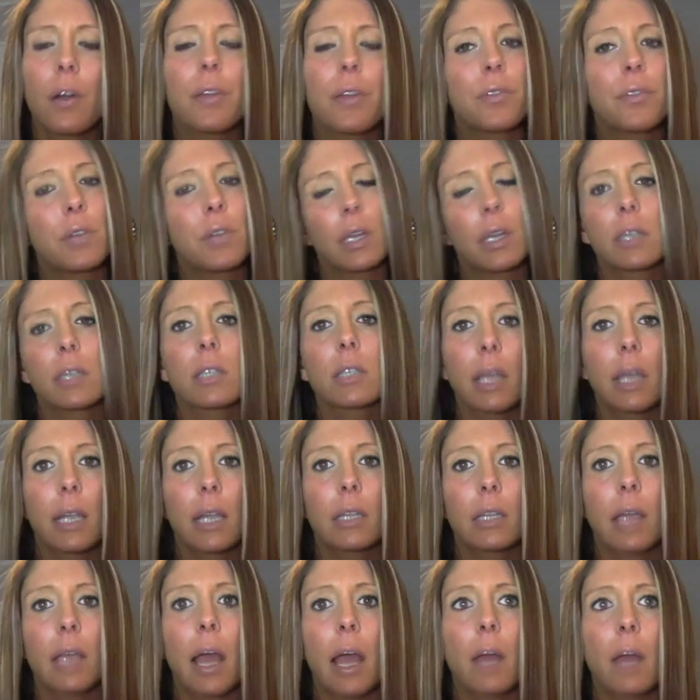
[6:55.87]
and things
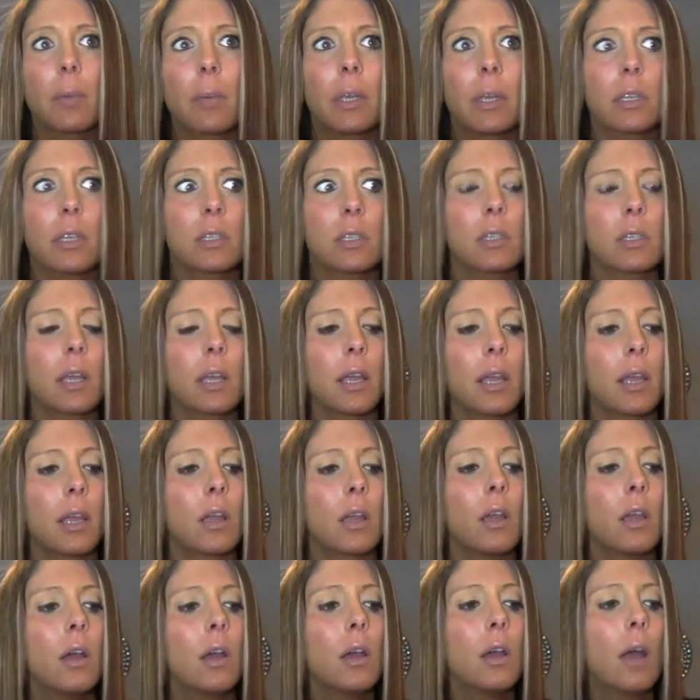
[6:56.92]
like that, because
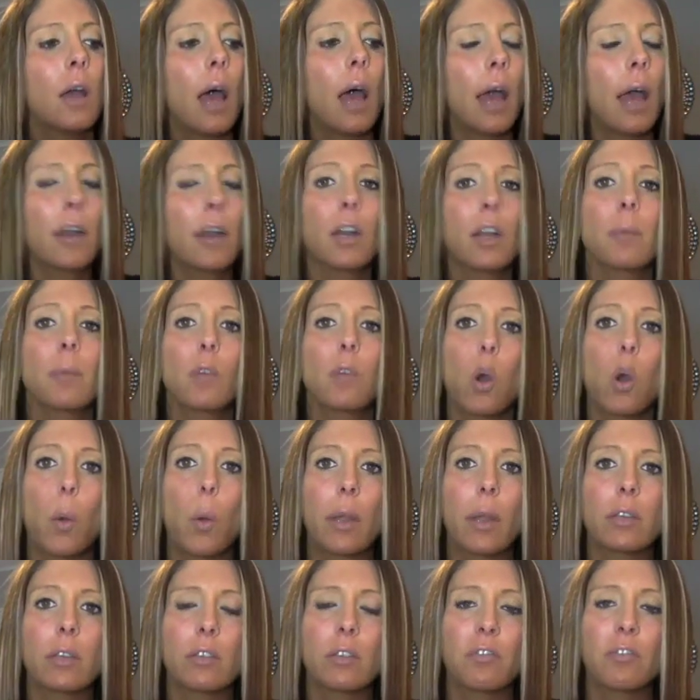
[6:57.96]
they end up
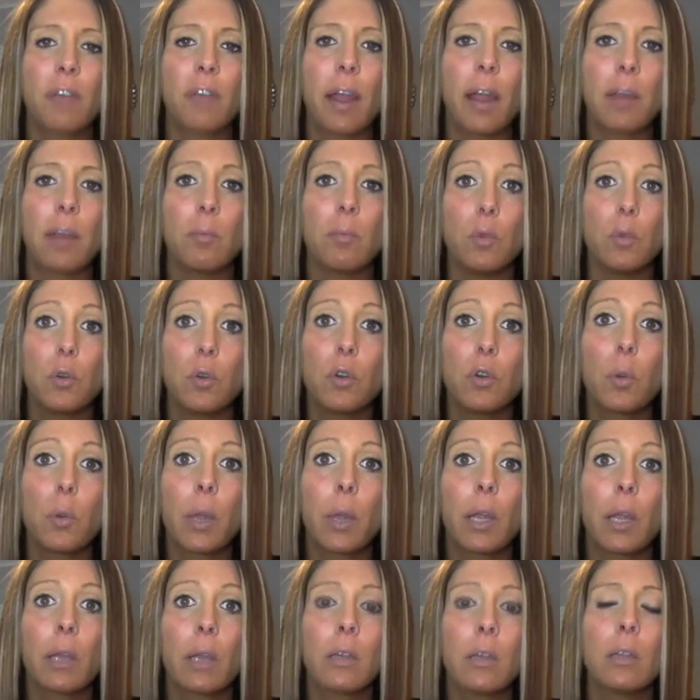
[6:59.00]
going to find
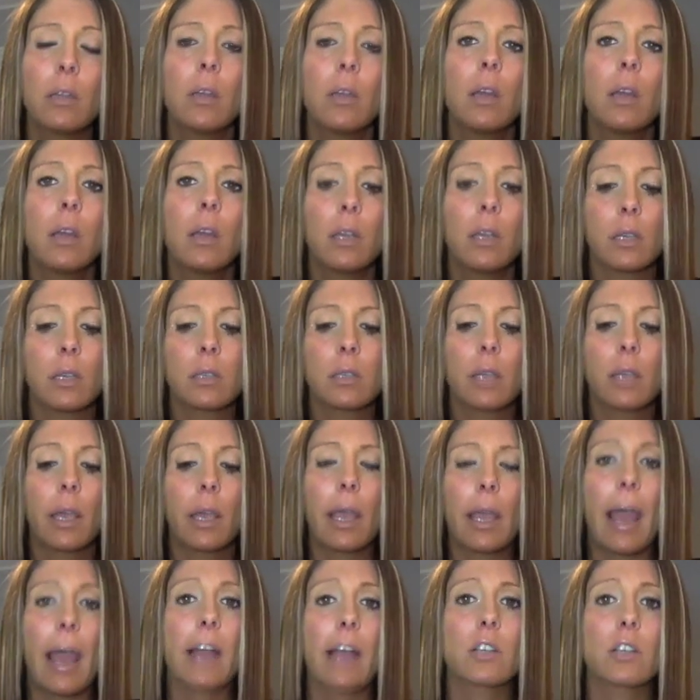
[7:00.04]
Moonwind, his like
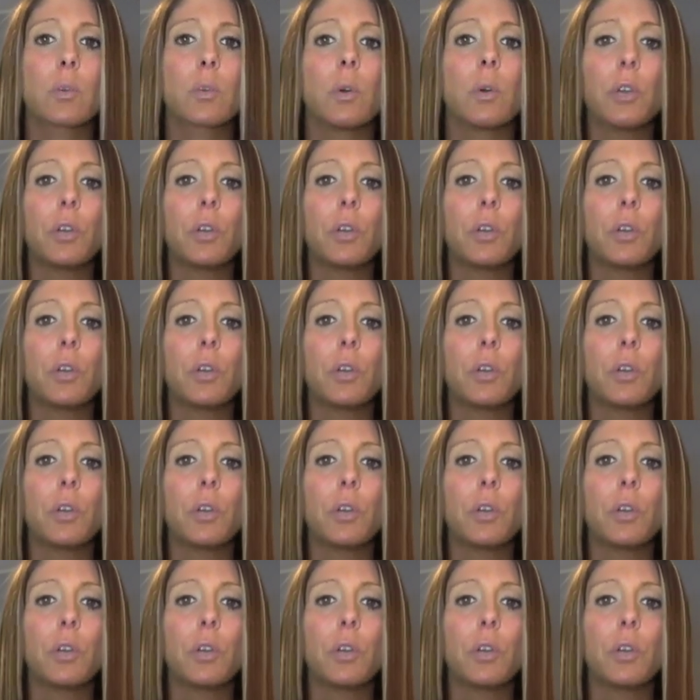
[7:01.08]
actual